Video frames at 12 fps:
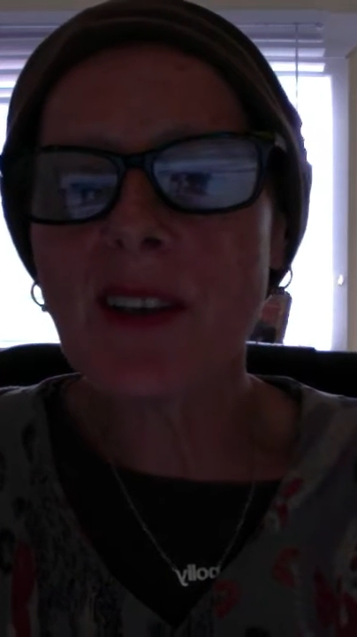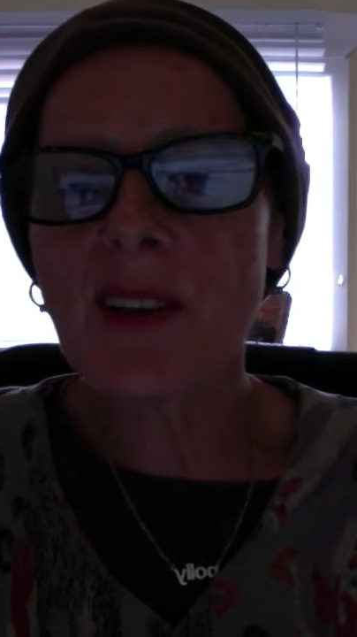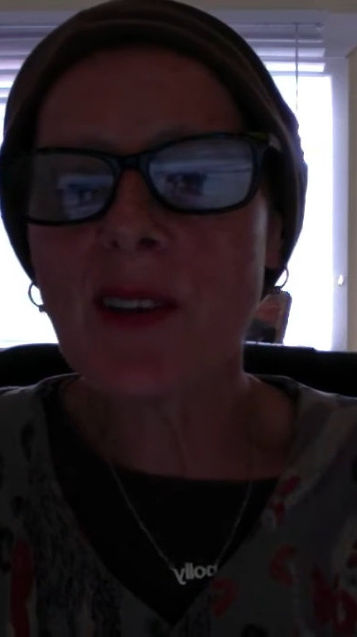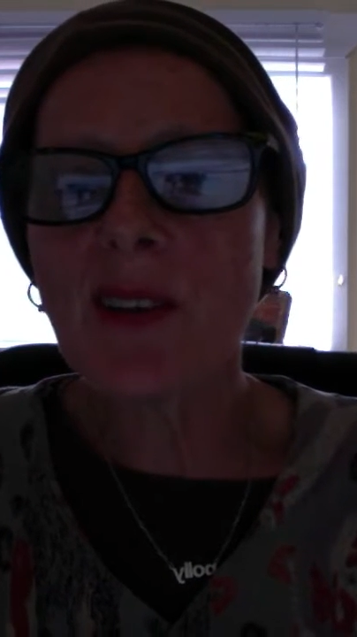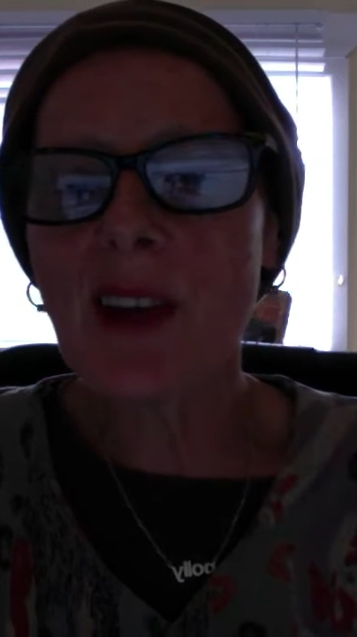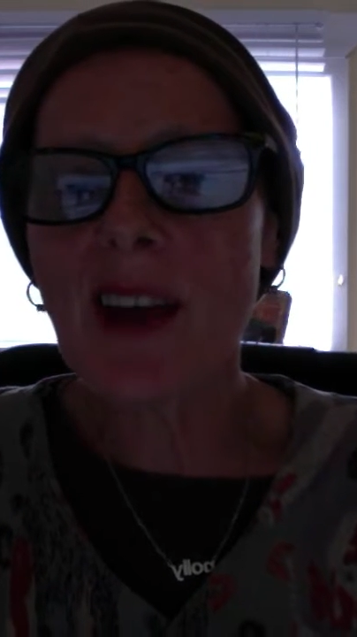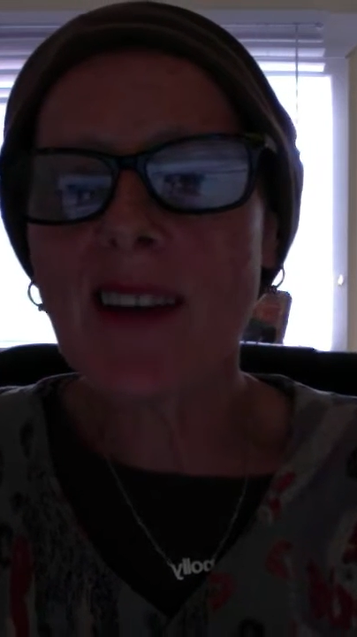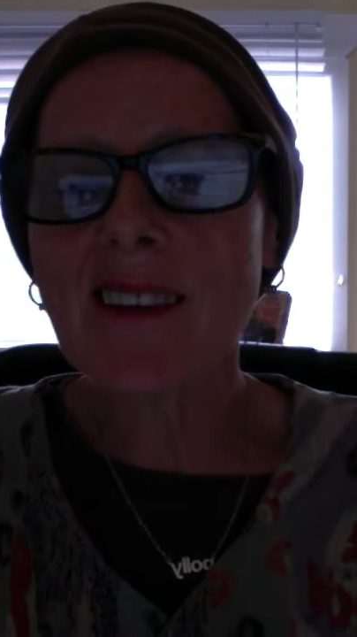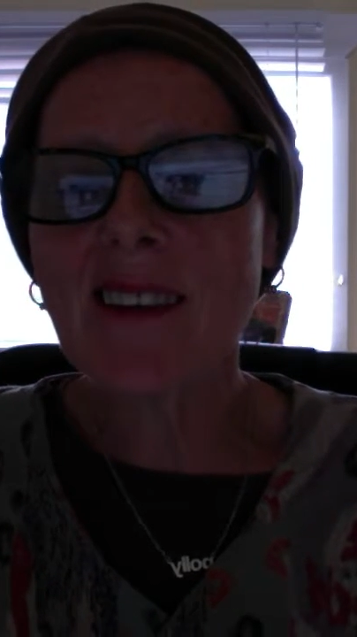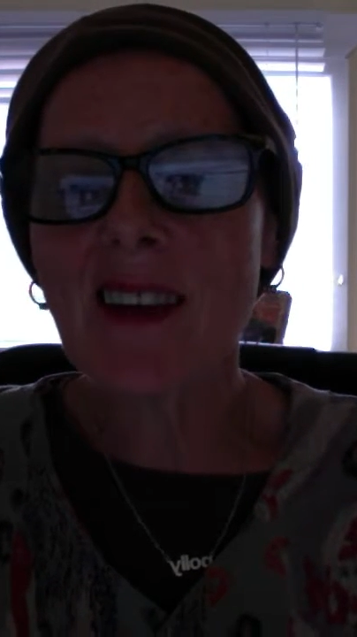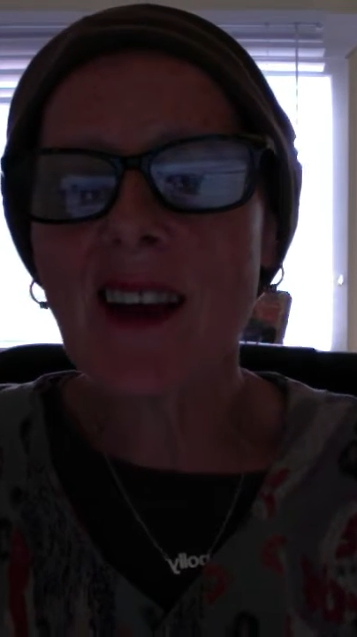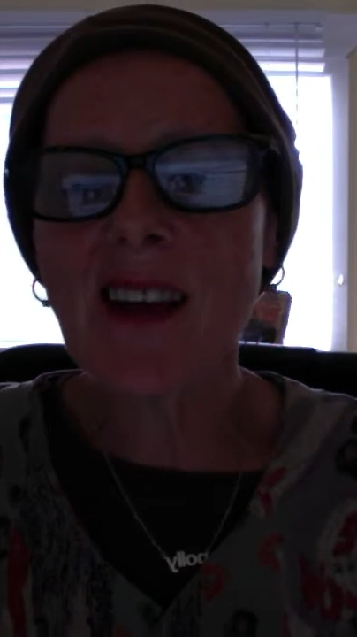don't like
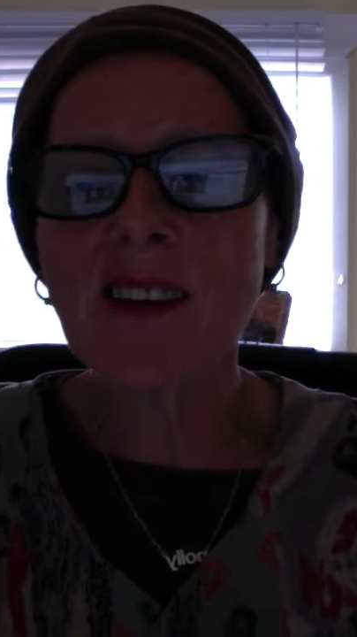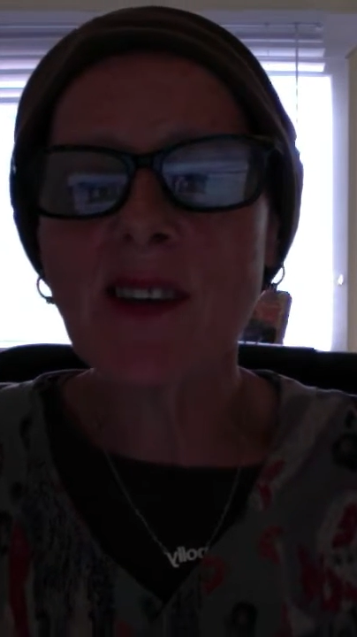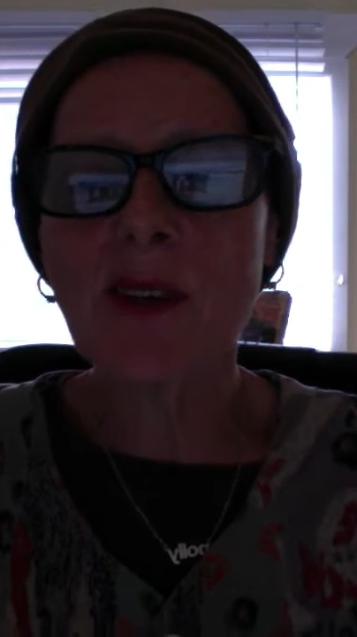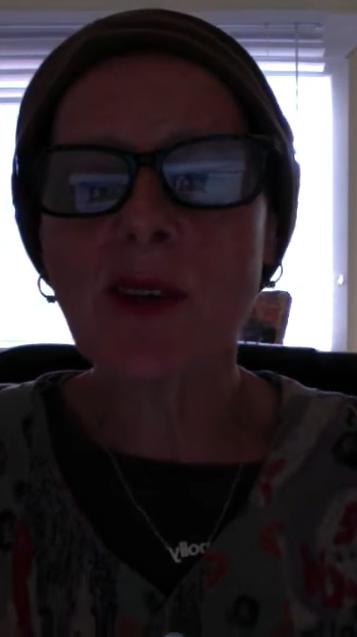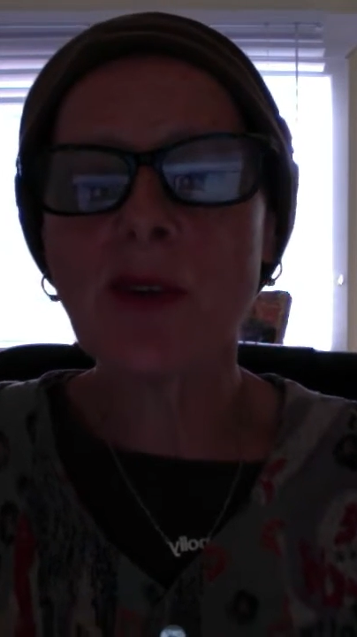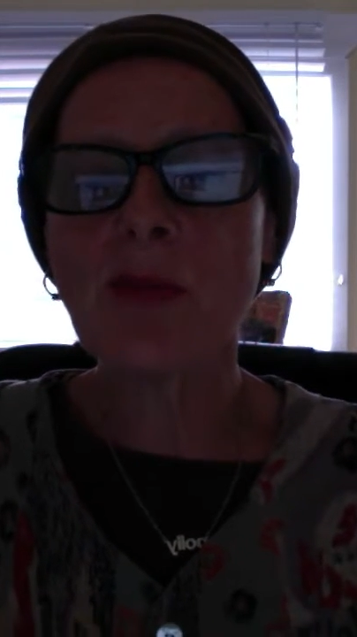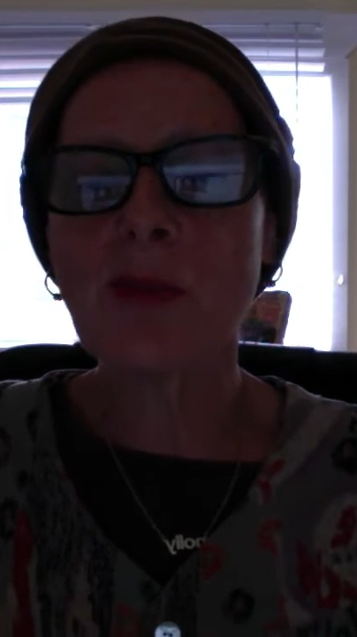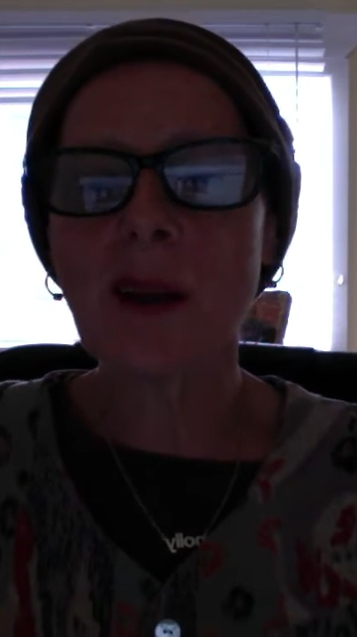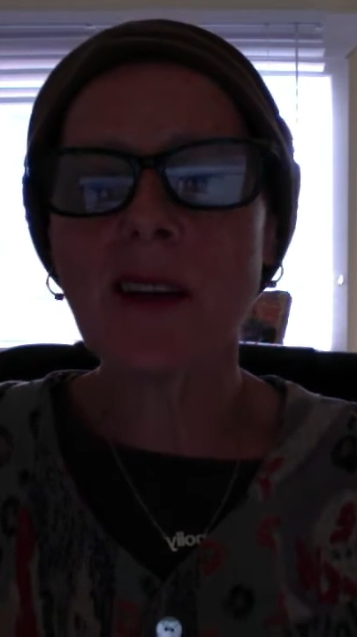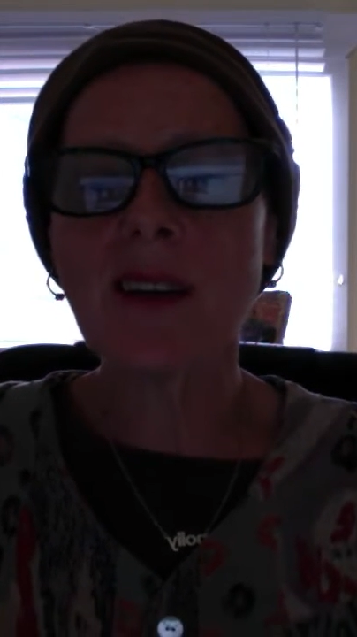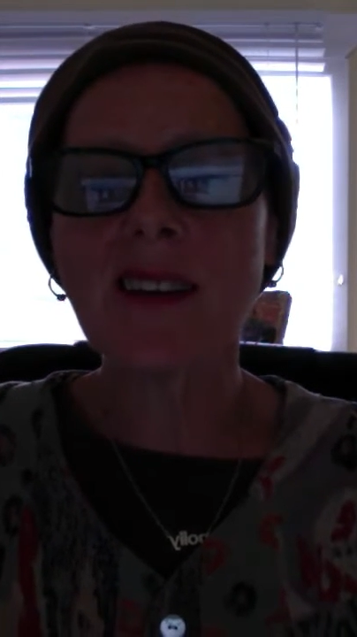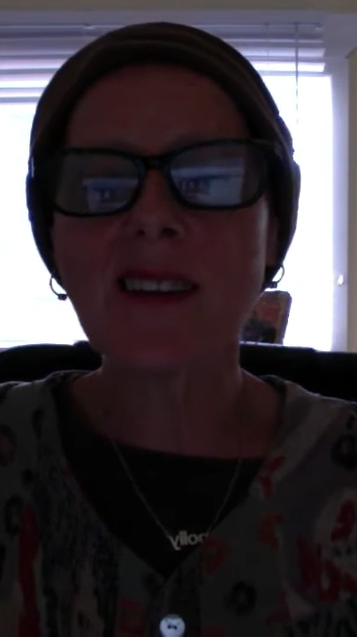the idea of
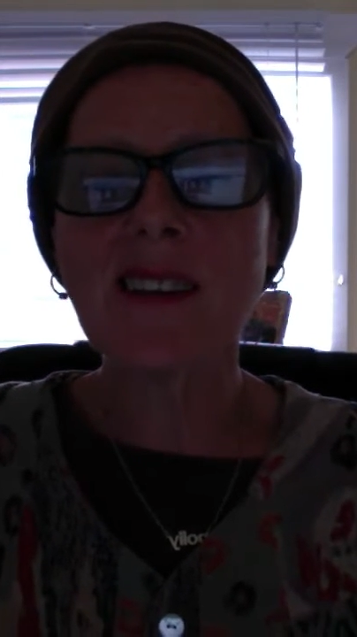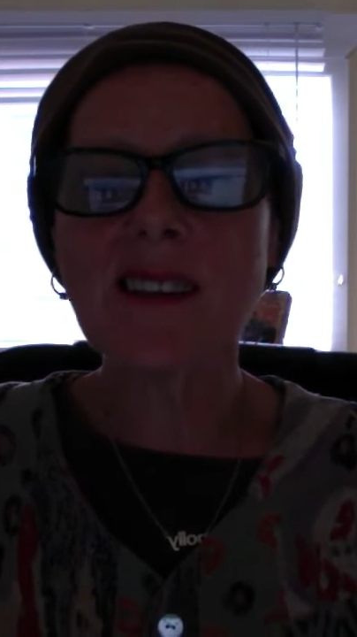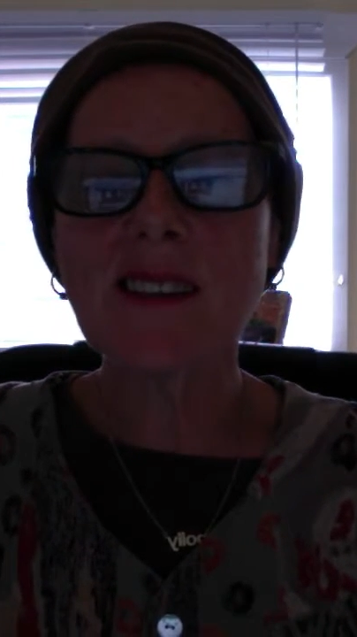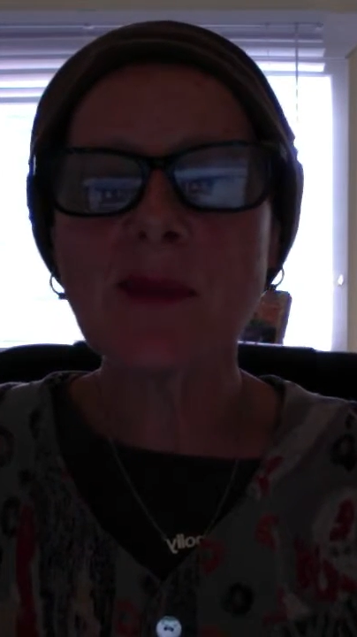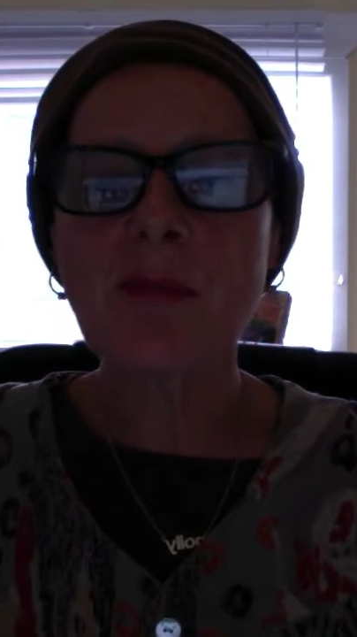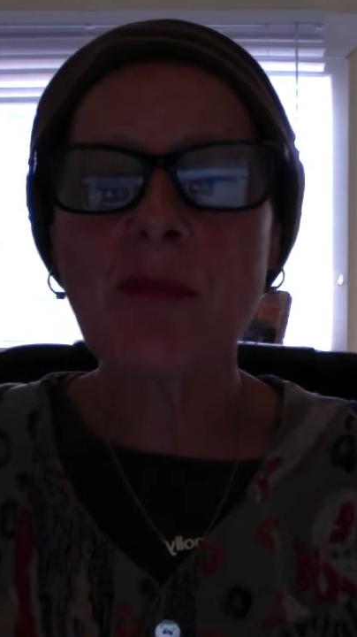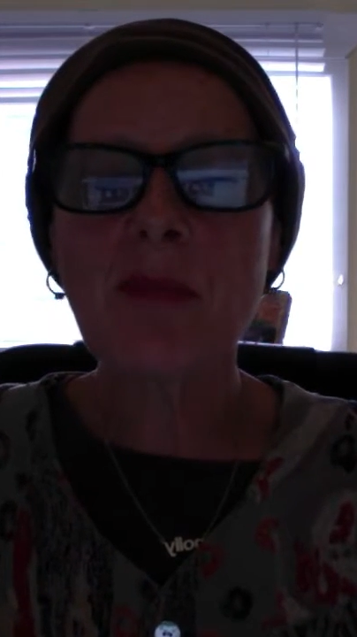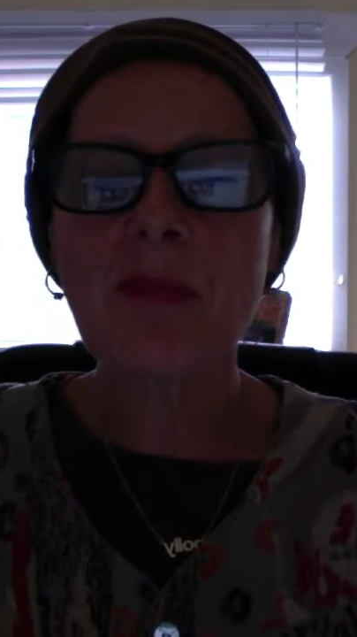painkillers.